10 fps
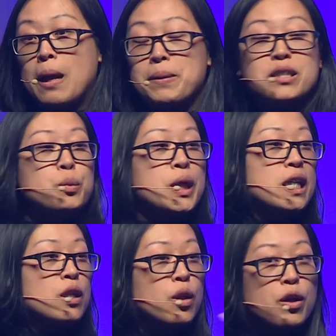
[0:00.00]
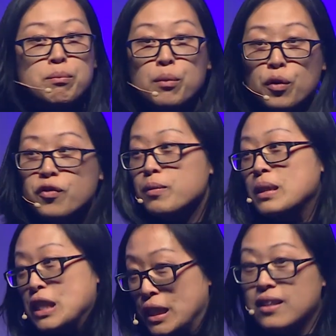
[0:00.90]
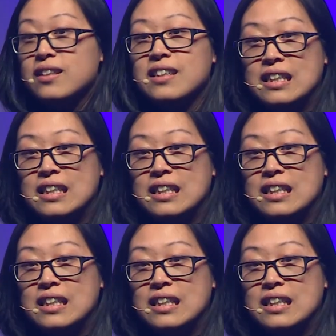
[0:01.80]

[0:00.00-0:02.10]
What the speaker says: Because we can learn more from each other,